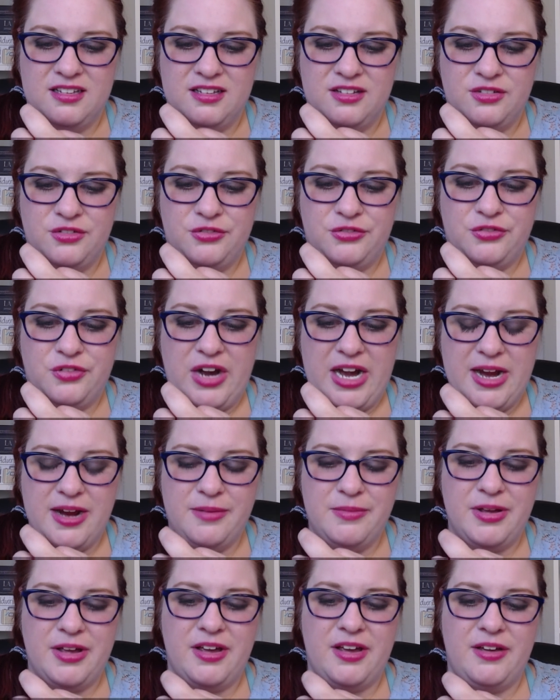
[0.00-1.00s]

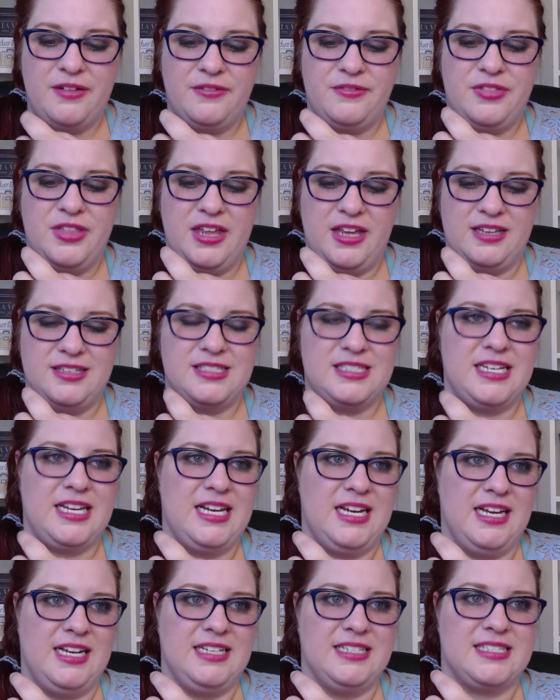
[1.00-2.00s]
frame of this
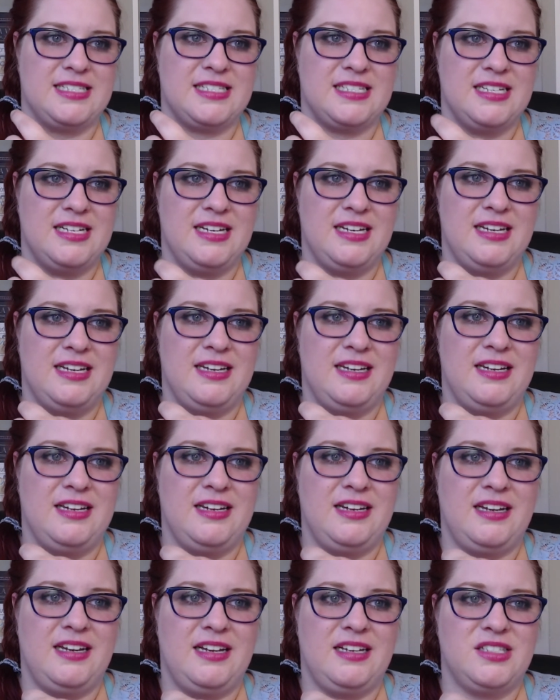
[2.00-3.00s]
is,
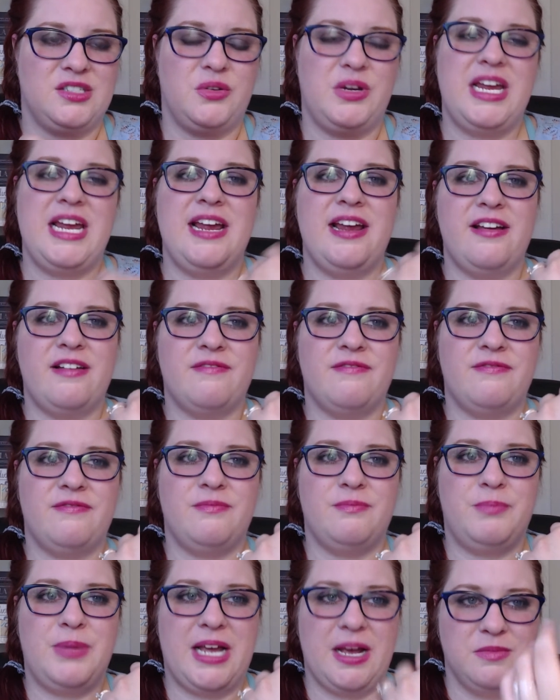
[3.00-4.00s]
so he
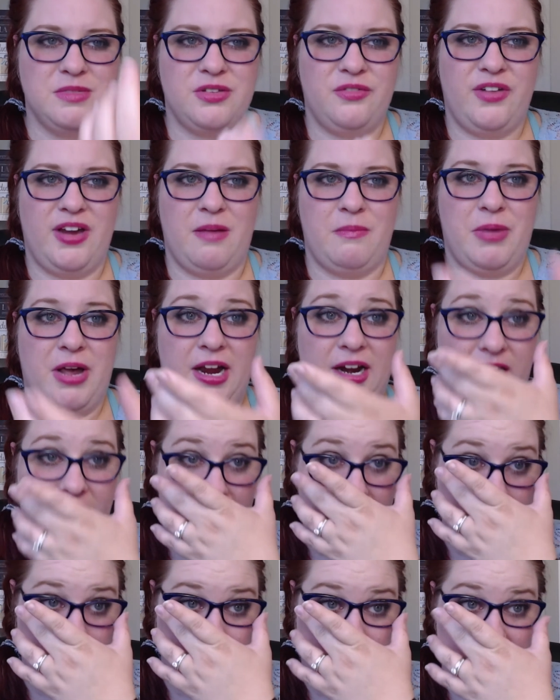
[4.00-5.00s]
becomes a vampire
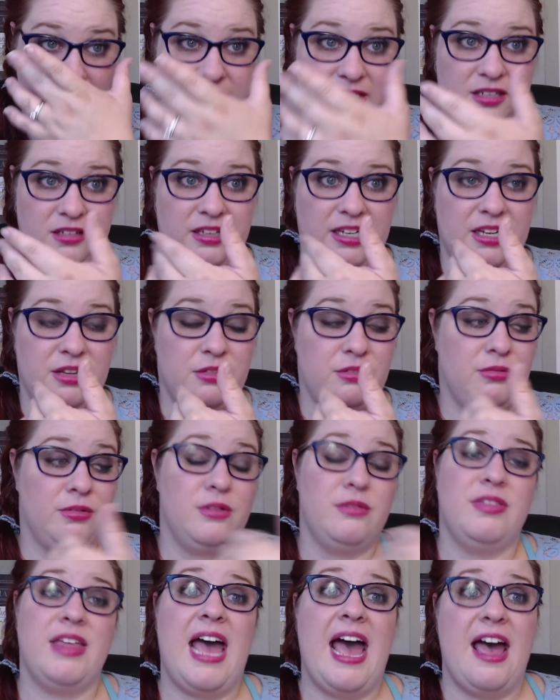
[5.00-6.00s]
and basically
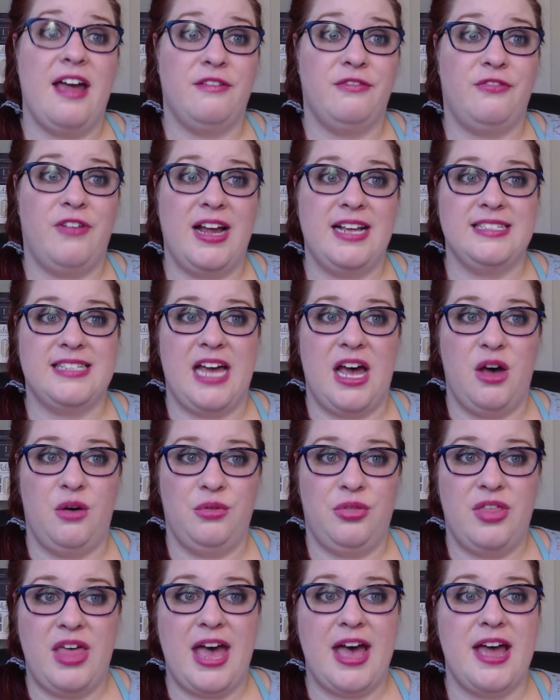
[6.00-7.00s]
through that finds
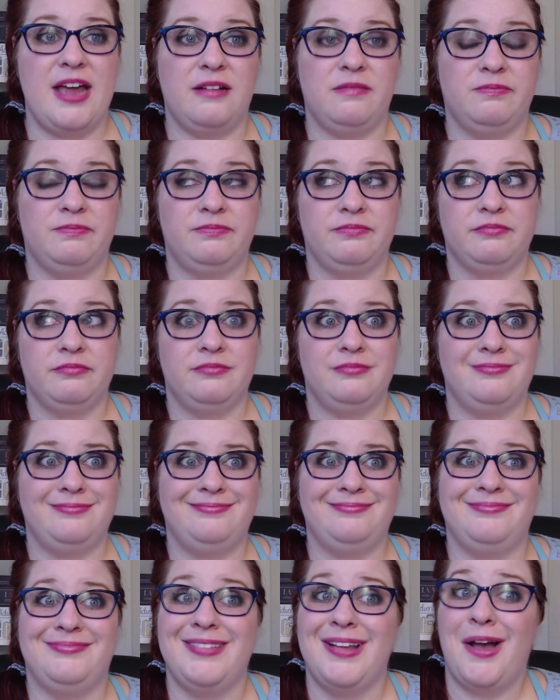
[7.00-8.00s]
out that
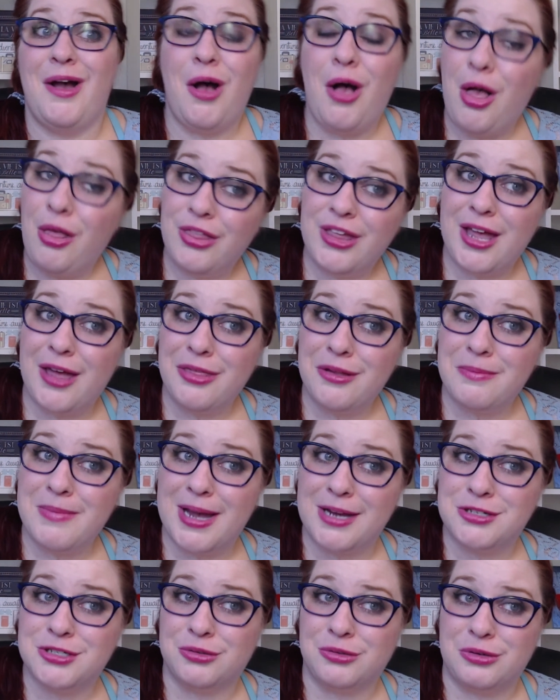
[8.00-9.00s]
all the other
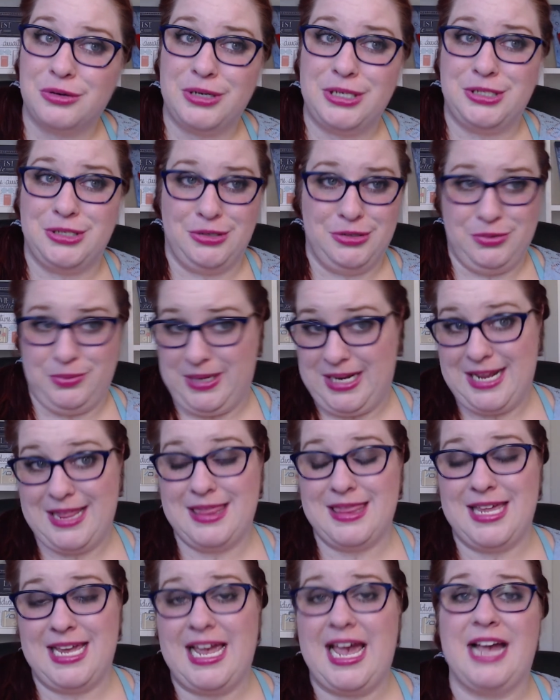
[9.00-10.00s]
magical creatures we
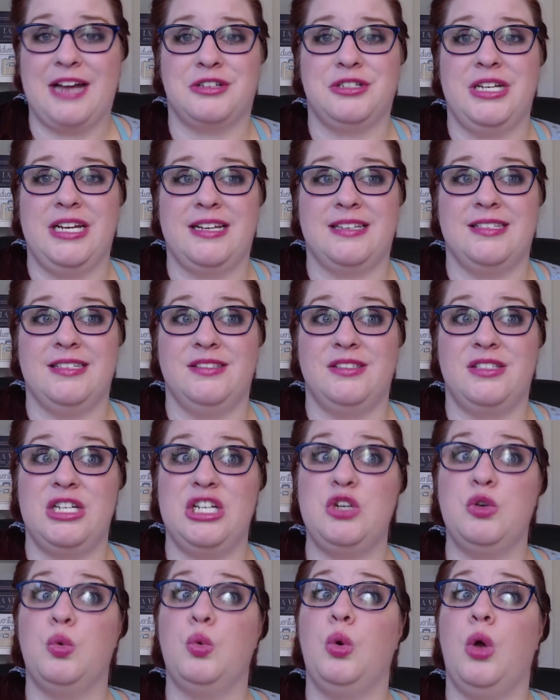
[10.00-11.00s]
didn't think actually
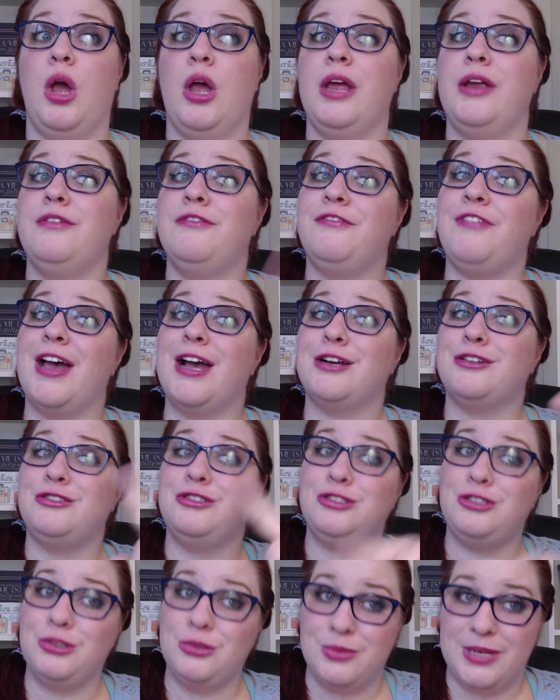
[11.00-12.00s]
existed, in
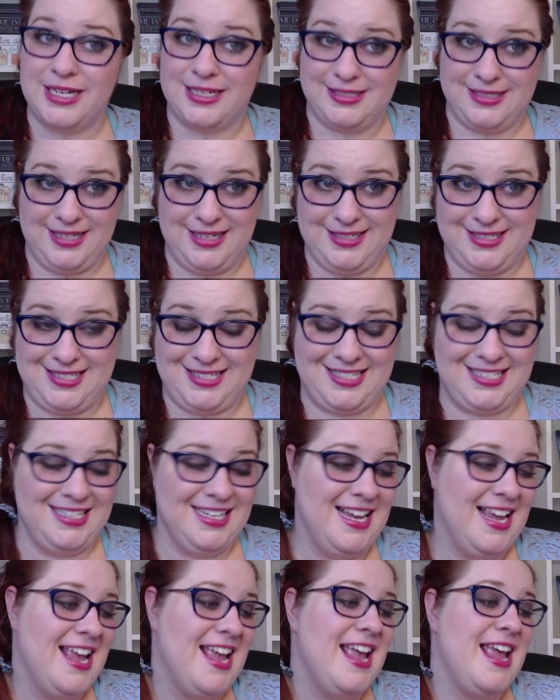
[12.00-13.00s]
fact, do exist.
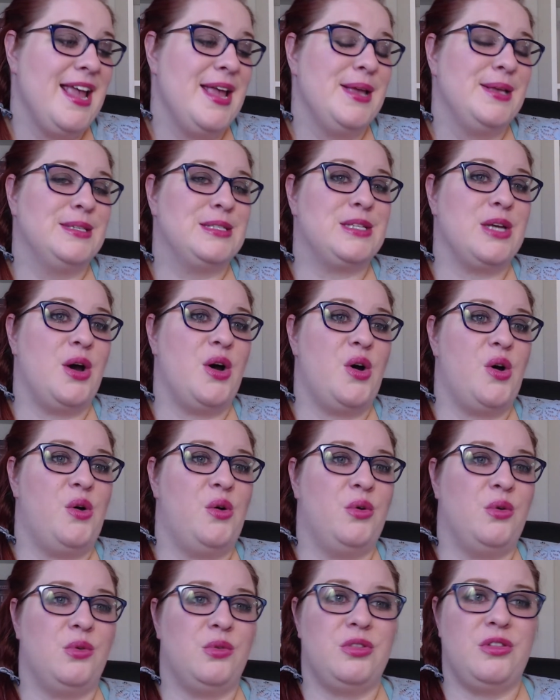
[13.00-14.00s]

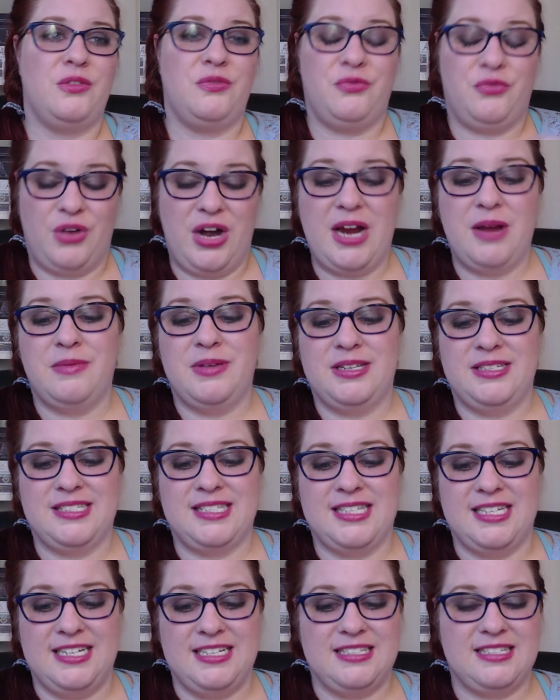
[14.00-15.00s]
So the frame is
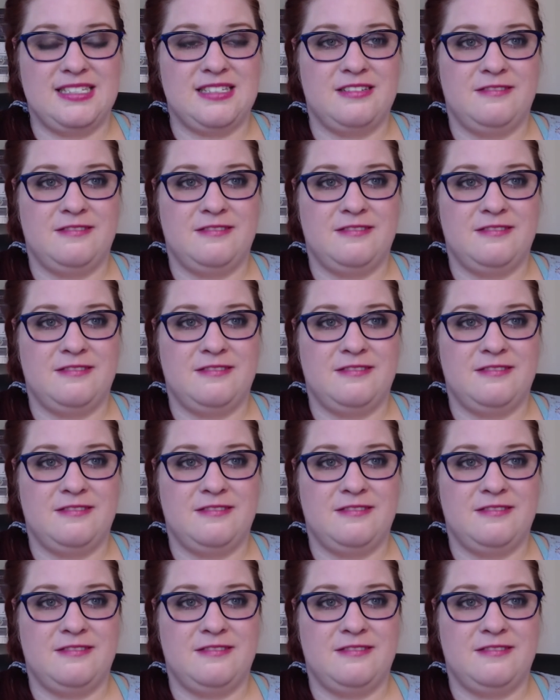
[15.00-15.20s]
this,